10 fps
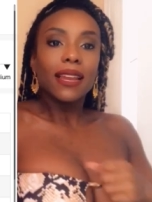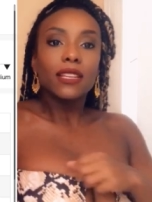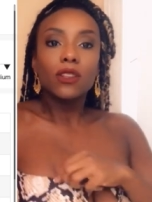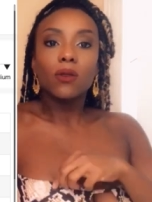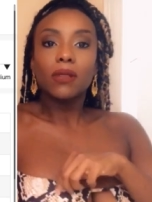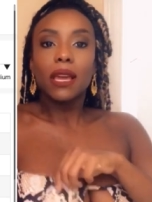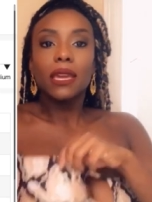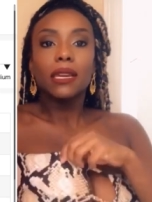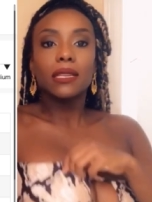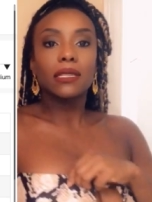don't like
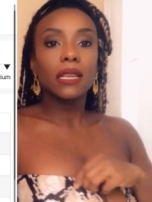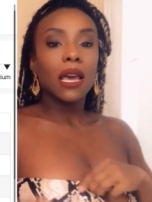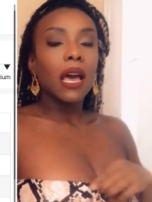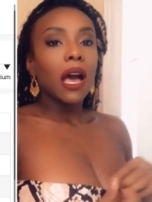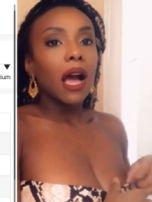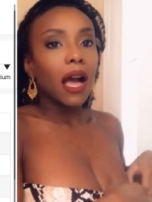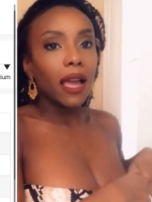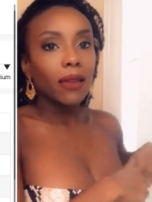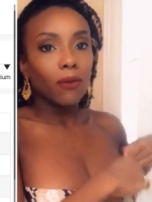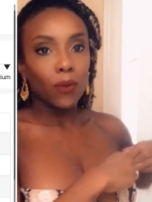is I
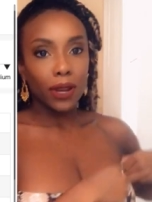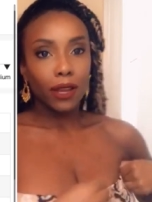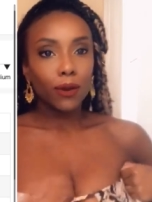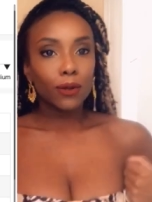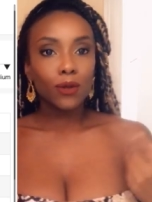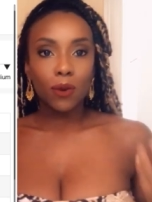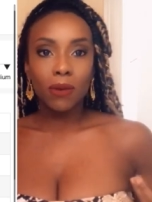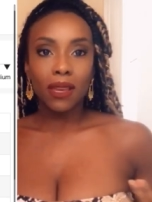when I go swimming,